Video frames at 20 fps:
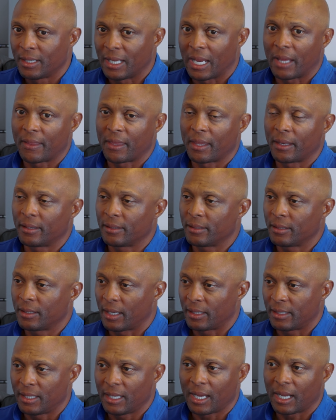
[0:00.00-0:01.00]
now that,
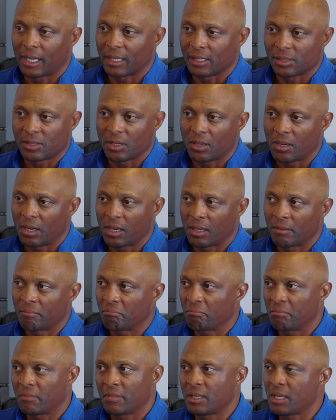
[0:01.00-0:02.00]
that Deion is
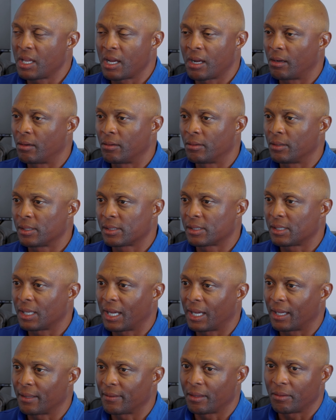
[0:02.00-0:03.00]
gone, no, it's
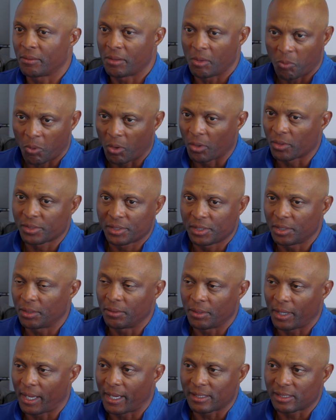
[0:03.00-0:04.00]
not. The, the work
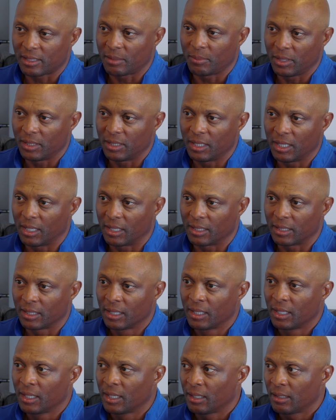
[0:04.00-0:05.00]
still has to be done.
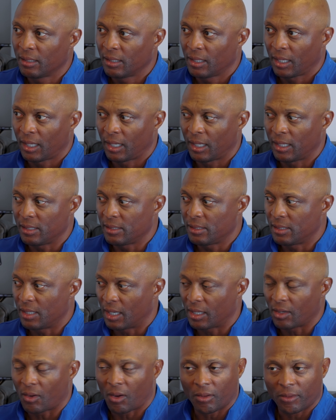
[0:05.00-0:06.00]
He's
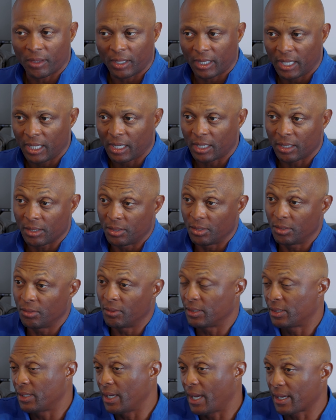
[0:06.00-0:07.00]
done all that he could
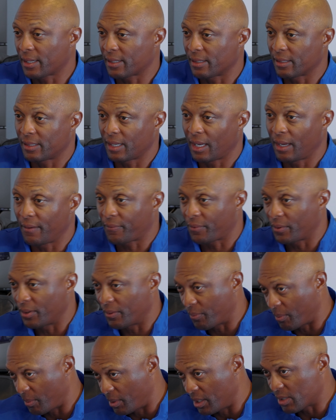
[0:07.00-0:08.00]
do at Jackson State for,
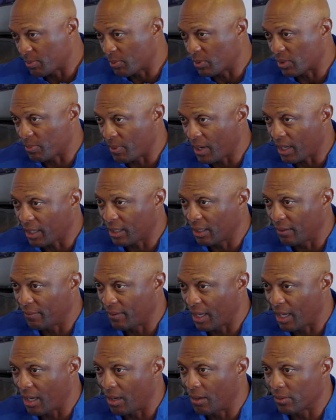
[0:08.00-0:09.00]
from his
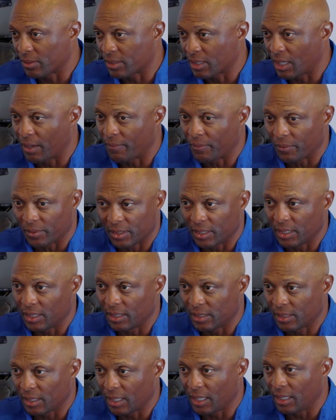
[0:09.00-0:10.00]
perspective. Now it's time for
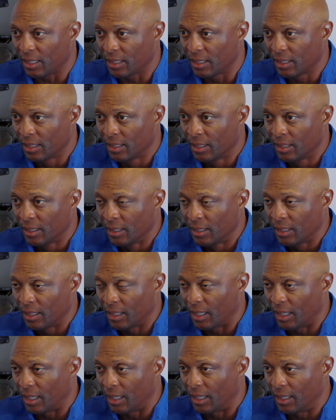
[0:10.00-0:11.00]

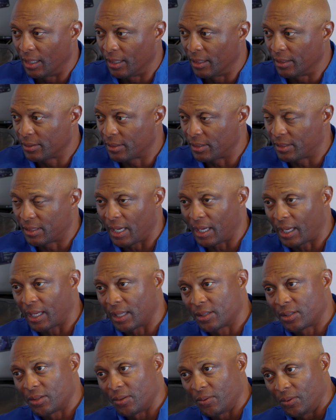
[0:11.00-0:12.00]
TC uh, to take
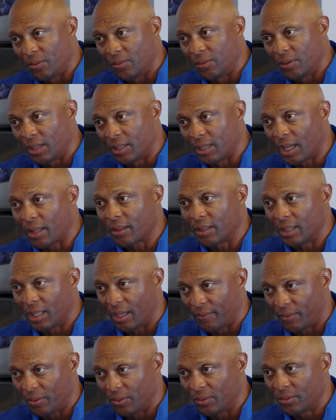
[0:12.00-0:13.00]
it to another
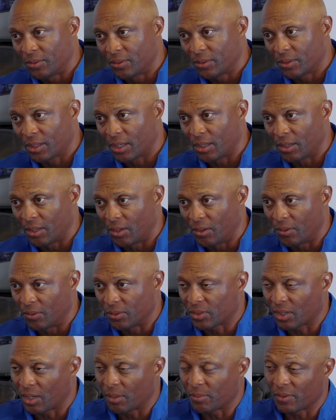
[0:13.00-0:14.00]
level, you know,
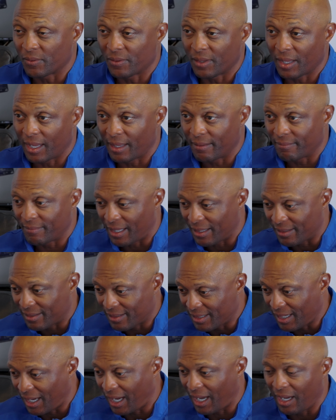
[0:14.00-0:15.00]
in terms of that, that
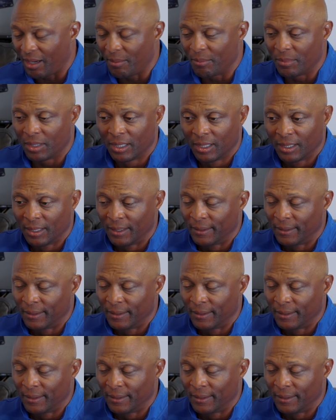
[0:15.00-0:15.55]
same